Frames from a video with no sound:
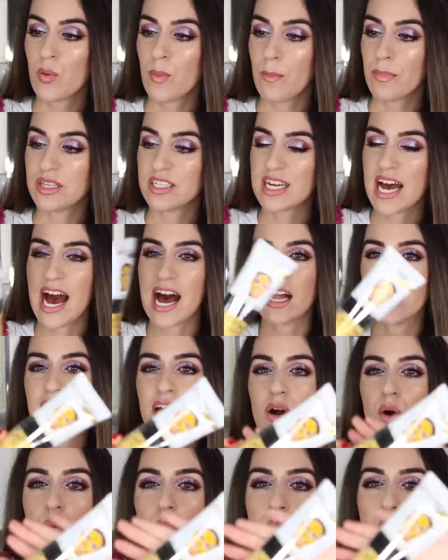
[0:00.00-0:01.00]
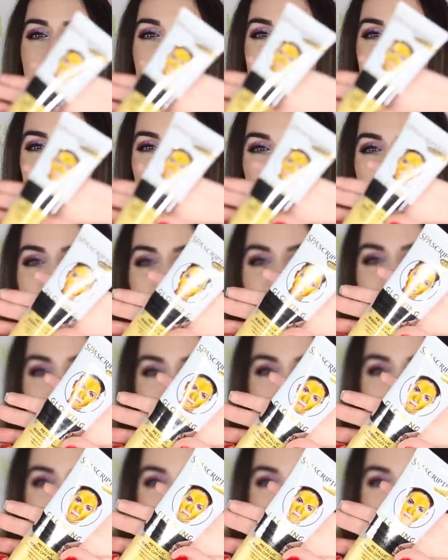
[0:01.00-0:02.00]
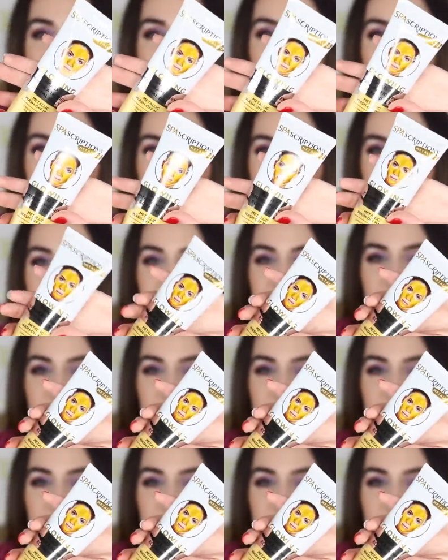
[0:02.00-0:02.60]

Metallic Wash-Off Mask.